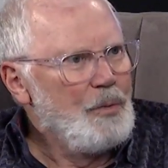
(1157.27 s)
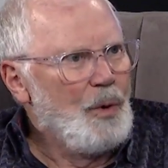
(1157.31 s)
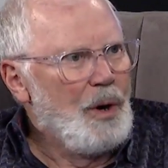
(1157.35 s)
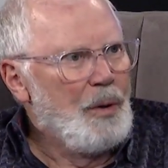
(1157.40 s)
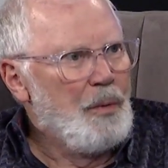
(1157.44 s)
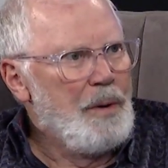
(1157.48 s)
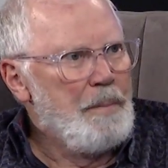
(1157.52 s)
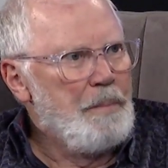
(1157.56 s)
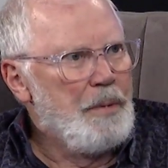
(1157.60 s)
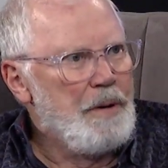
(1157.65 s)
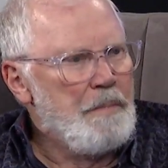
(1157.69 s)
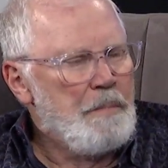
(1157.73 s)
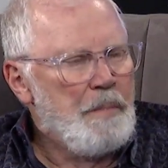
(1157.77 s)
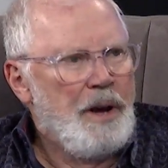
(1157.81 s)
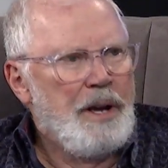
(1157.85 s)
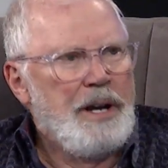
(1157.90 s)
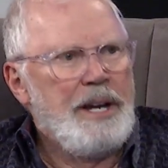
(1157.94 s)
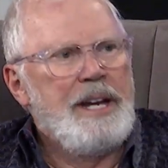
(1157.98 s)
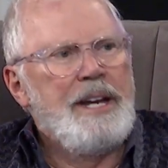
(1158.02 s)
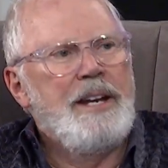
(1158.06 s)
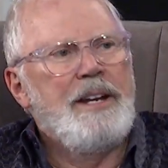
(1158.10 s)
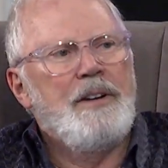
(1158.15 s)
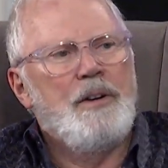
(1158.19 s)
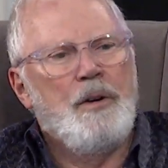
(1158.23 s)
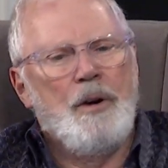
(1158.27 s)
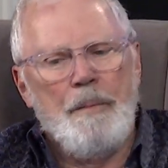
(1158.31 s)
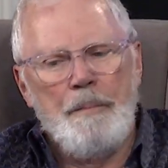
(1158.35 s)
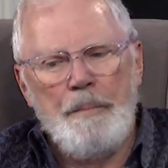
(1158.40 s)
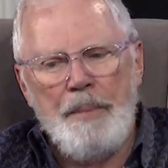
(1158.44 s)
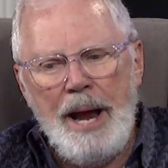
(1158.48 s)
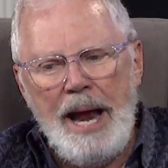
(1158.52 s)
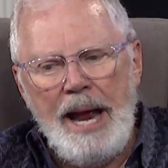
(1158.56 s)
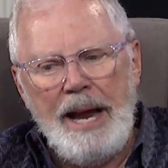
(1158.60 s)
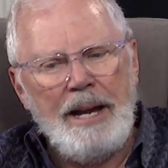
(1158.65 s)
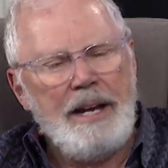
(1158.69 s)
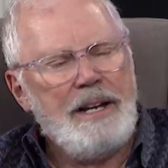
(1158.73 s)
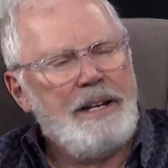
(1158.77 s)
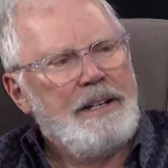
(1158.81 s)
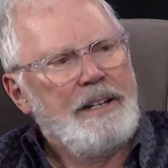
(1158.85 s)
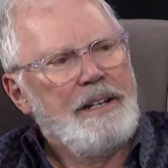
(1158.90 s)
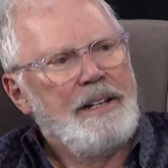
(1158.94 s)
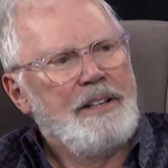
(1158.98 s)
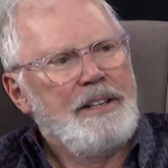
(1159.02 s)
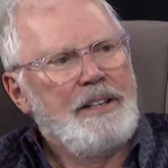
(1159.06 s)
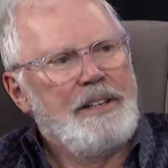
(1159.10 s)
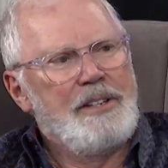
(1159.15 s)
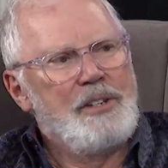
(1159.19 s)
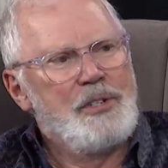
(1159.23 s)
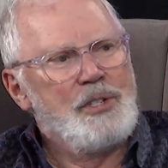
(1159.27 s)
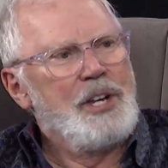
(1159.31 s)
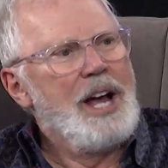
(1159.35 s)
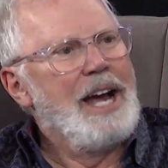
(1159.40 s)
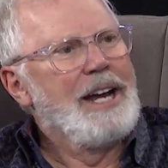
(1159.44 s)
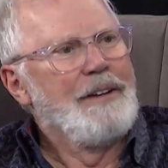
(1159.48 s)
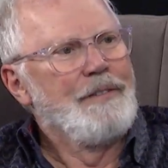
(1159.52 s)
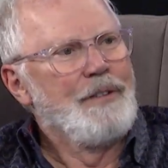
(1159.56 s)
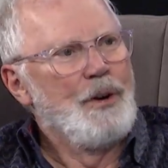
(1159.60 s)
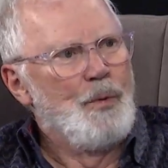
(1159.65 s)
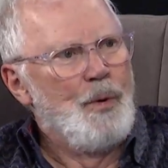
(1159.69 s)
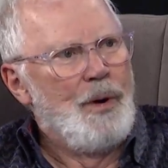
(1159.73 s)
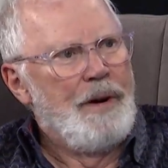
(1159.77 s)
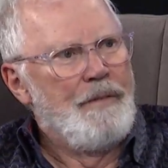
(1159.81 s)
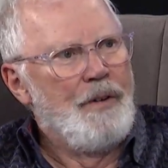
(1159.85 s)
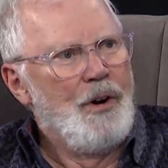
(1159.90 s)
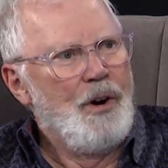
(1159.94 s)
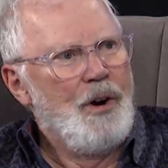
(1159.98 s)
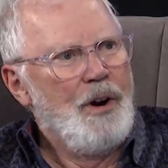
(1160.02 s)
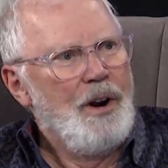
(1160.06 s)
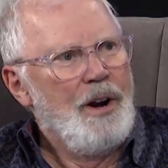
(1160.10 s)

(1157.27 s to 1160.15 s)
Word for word: where we put money, or bank, the side of a river.